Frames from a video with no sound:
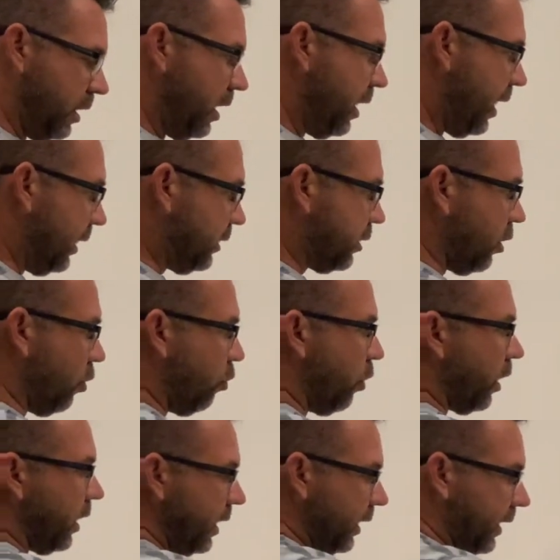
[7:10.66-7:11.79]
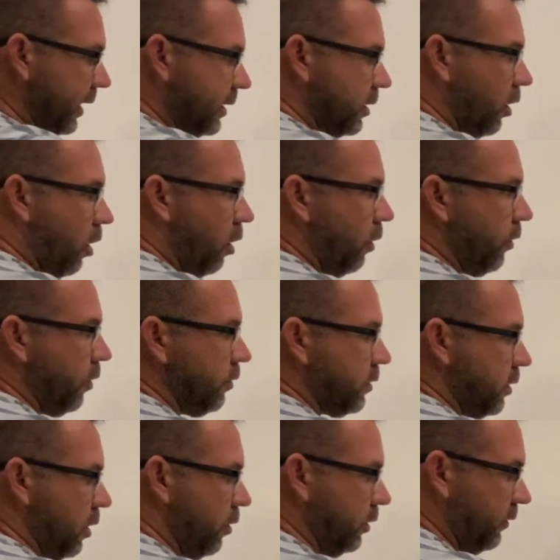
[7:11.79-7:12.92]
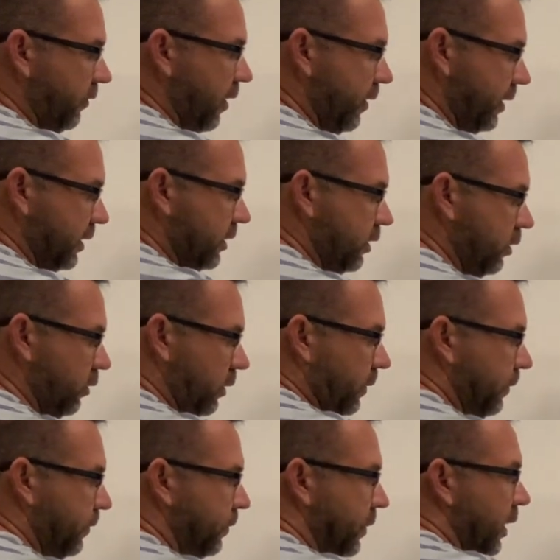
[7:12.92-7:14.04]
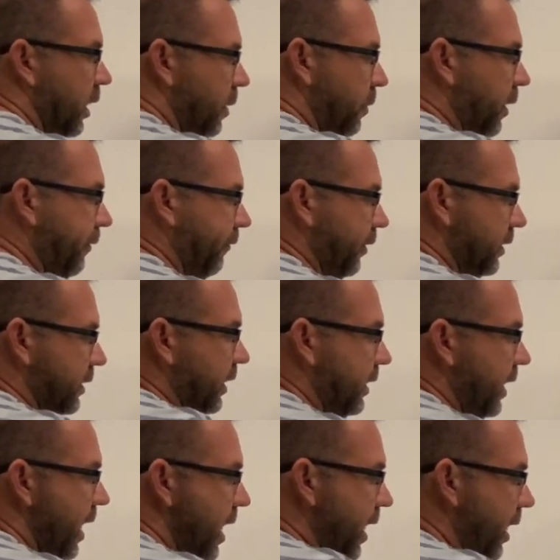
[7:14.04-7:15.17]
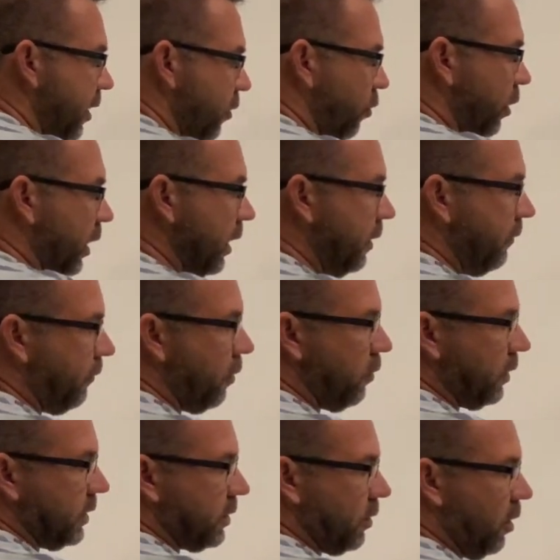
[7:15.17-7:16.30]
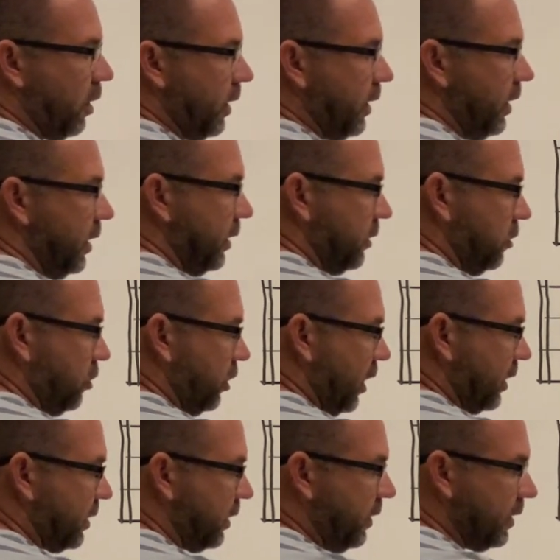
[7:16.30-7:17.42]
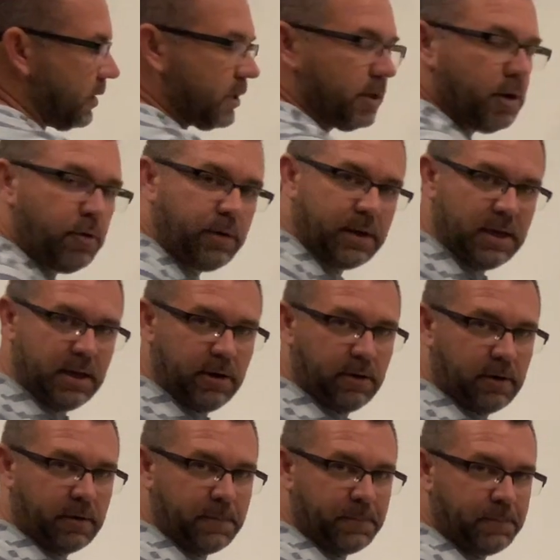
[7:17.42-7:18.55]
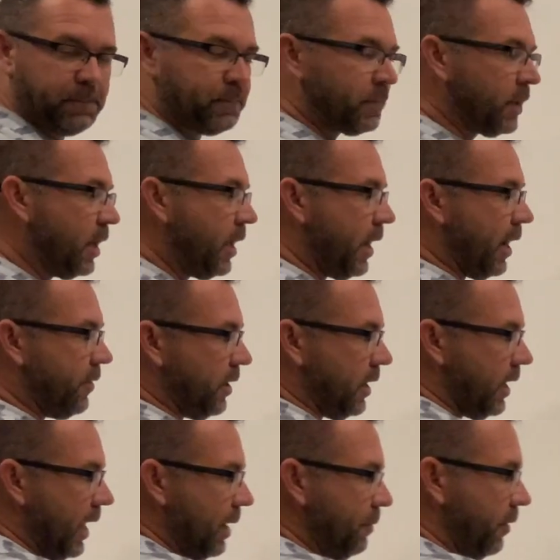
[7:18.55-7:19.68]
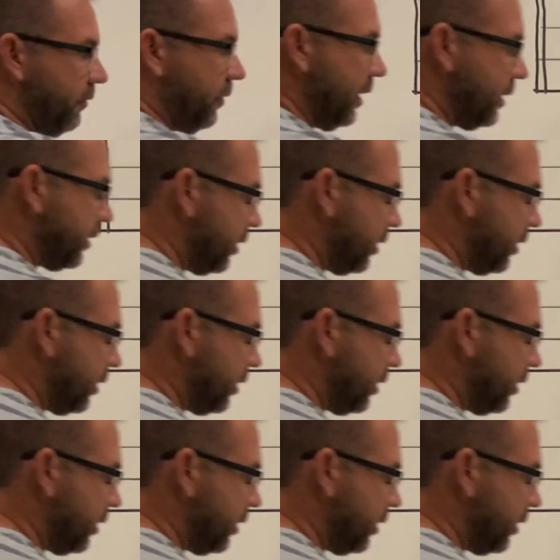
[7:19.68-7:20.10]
And so we're going to get to all those notes very soon. But for today, we're going to focus on just this note here. And the name of this